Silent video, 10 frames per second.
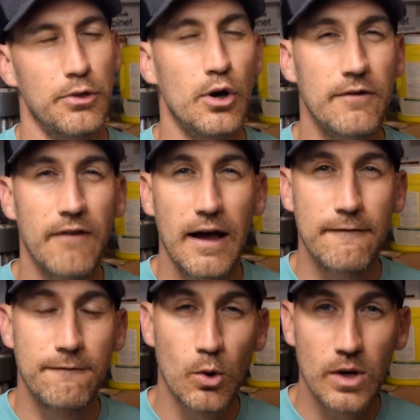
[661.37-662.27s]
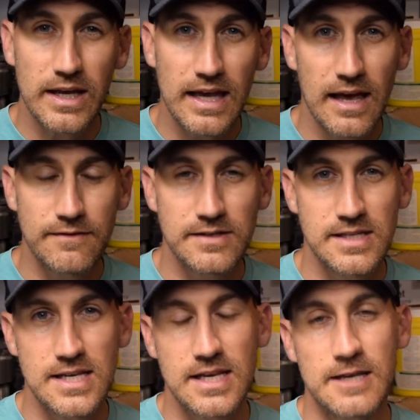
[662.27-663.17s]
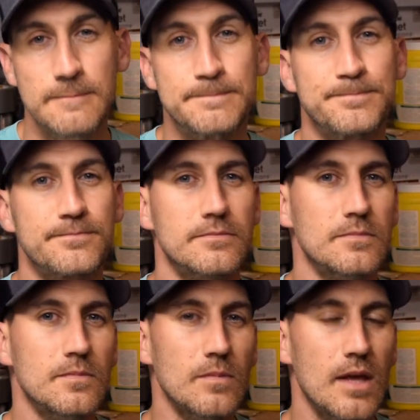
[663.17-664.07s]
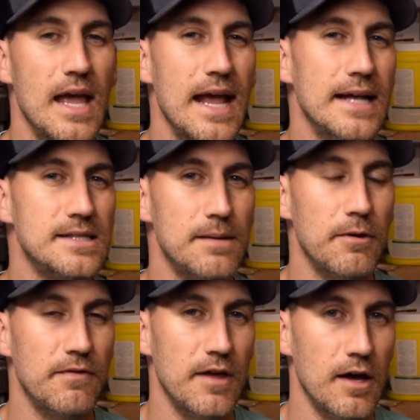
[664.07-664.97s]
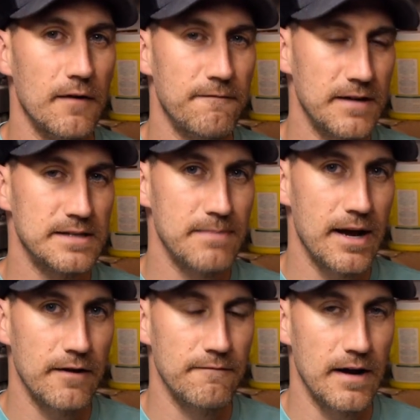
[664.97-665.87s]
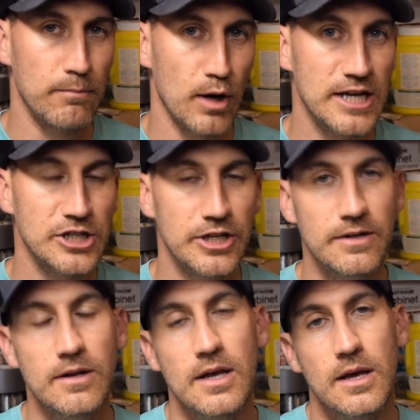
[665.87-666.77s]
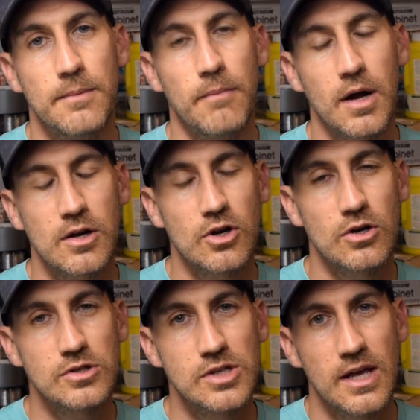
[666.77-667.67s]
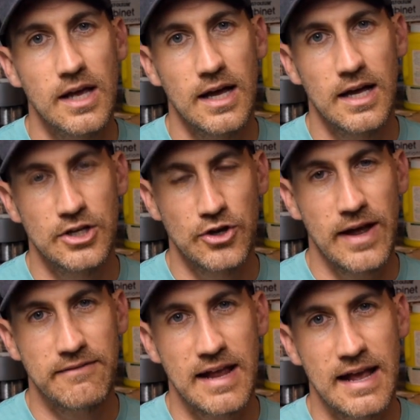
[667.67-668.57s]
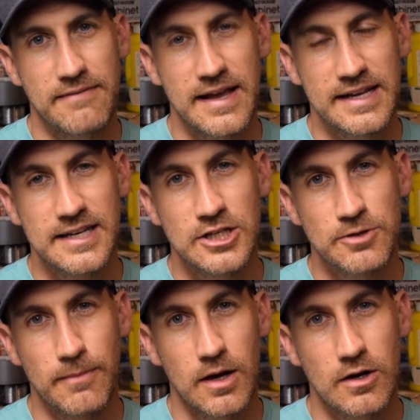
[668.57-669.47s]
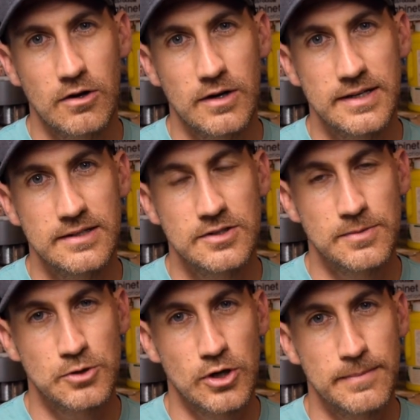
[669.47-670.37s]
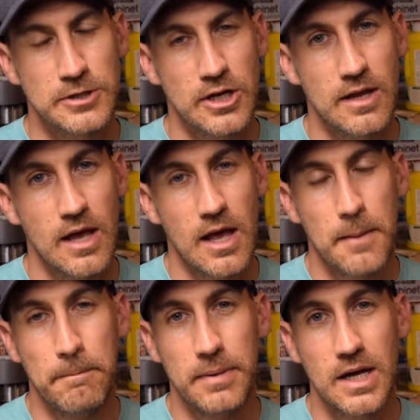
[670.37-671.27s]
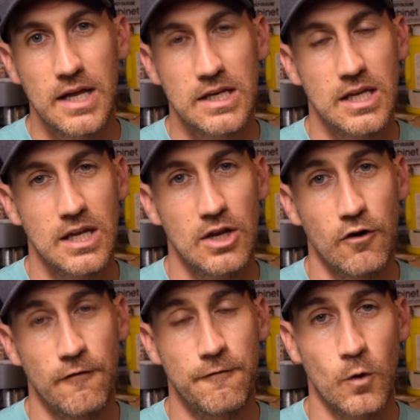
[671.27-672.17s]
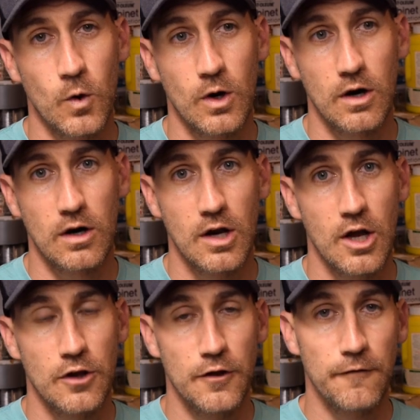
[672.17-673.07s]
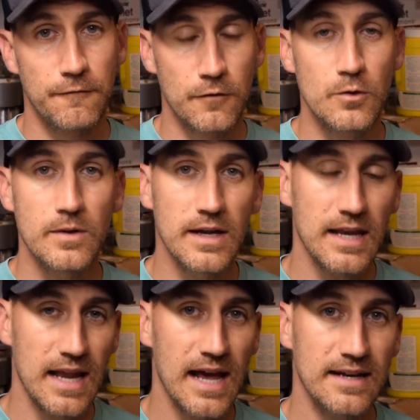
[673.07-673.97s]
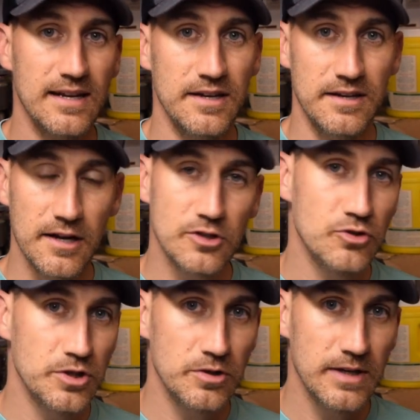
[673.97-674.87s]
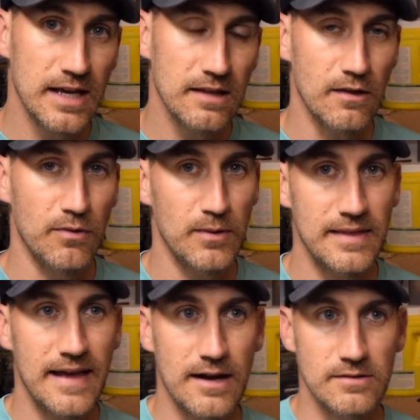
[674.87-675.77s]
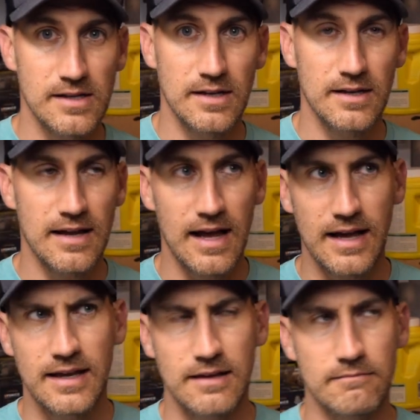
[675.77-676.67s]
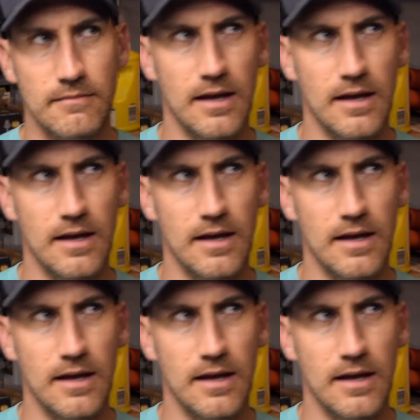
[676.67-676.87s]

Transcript: 3540 FC and some of the fixed mounted vibration monitors uh, you have to have that condition monitoring subscription. But for the Fluke Connect industrial kit, the 3000 I,